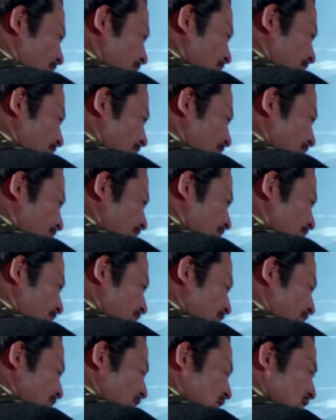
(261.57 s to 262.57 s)
men to the
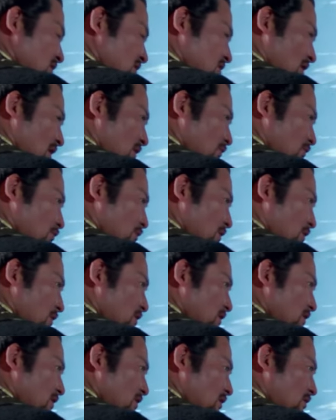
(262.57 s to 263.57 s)
king, but the difference
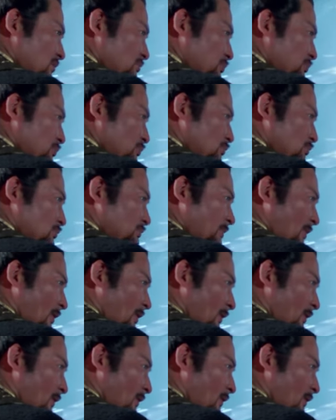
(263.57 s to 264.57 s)
is her dad is
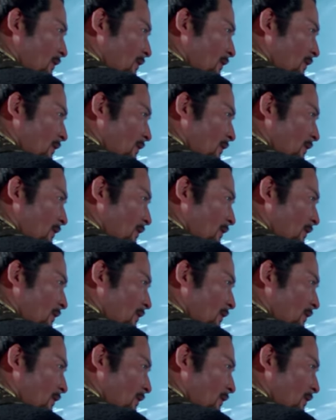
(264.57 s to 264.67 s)
like a